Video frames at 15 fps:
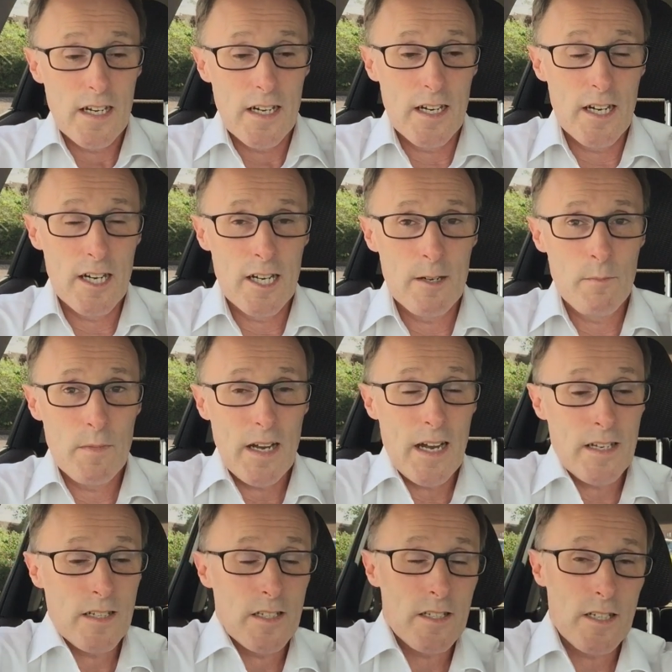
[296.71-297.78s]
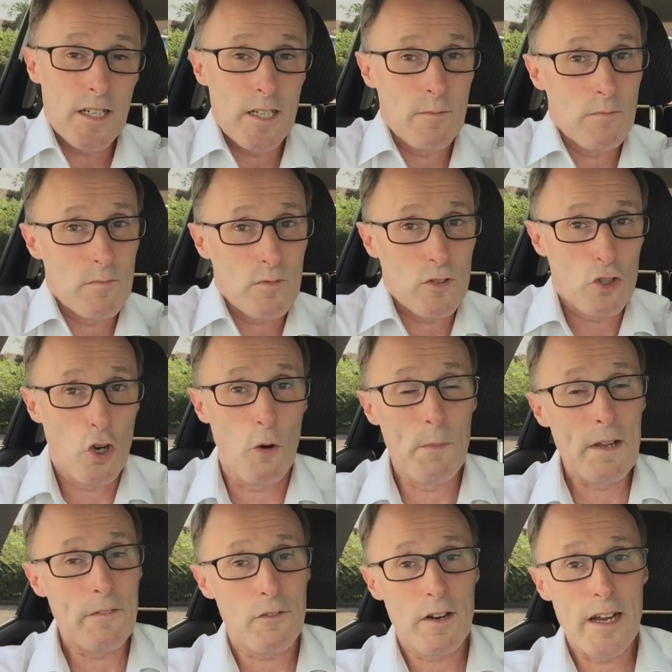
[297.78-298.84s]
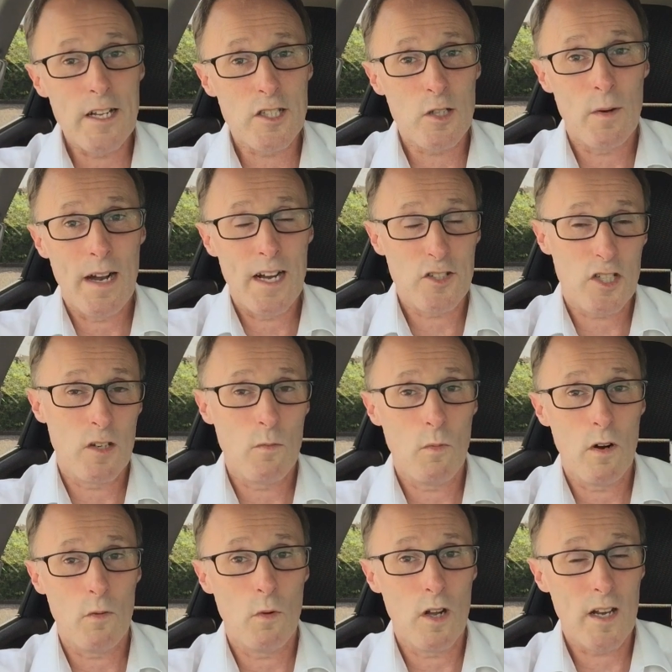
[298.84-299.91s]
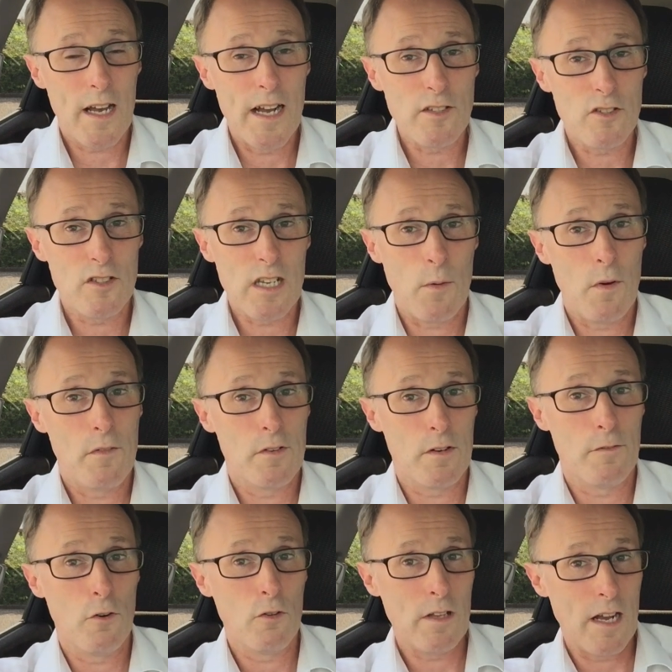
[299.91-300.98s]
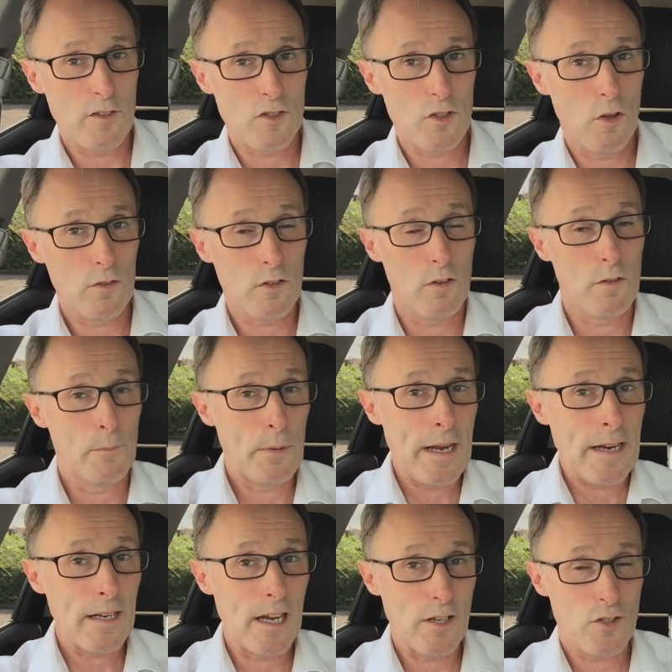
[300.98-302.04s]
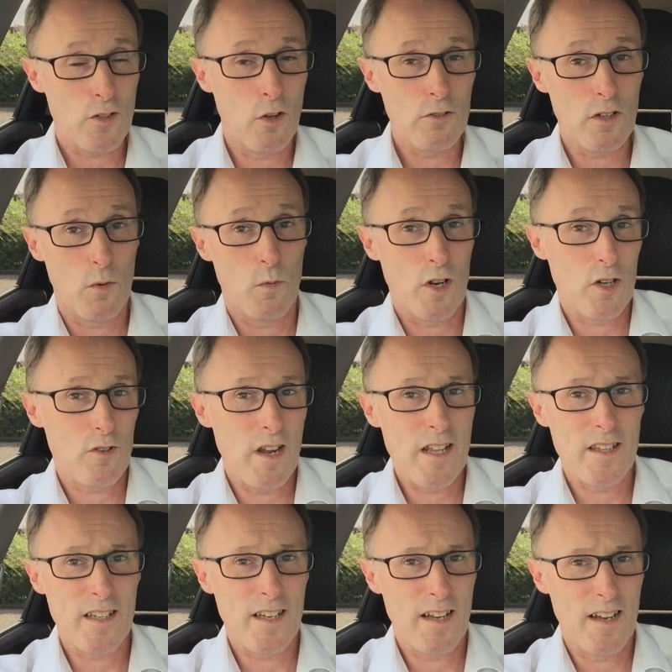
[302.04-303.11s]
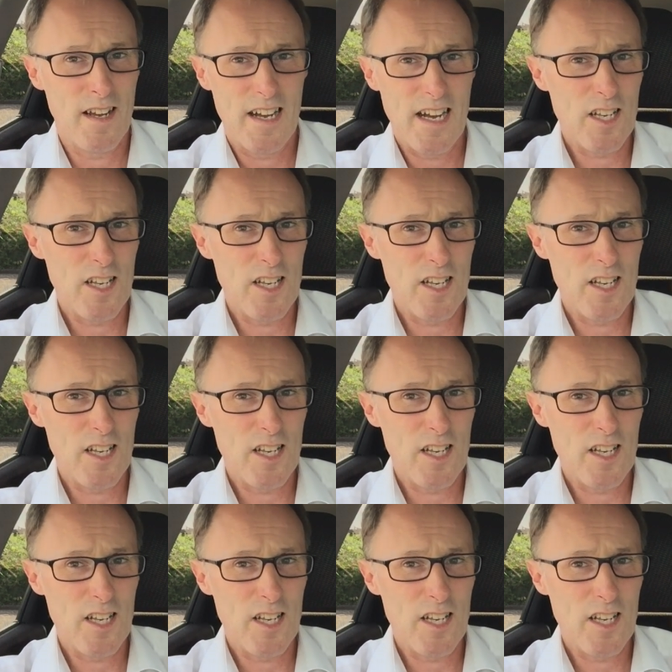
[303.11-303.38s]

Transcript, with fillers: And don't be afraid to ask them what licence they are, whether they're a full licence holder or a pink licence holder, what grade they are.